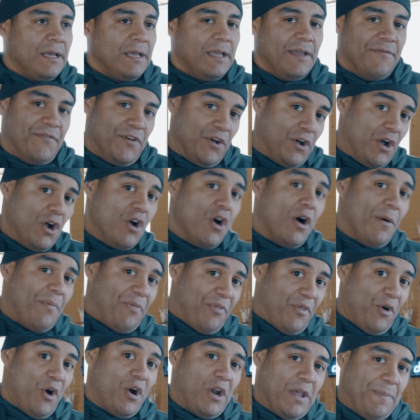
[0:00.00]
If you can go
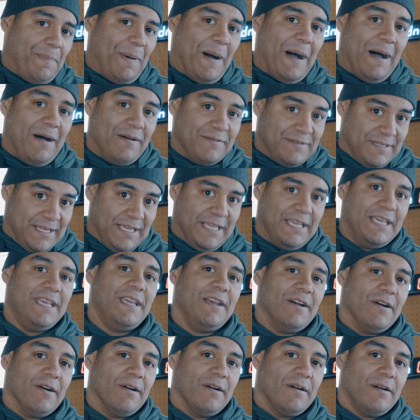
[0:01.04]
up 30 pounds a
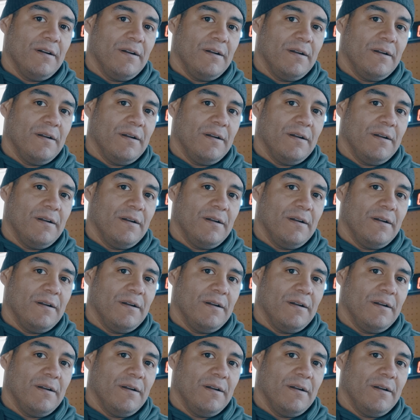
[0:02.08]
year,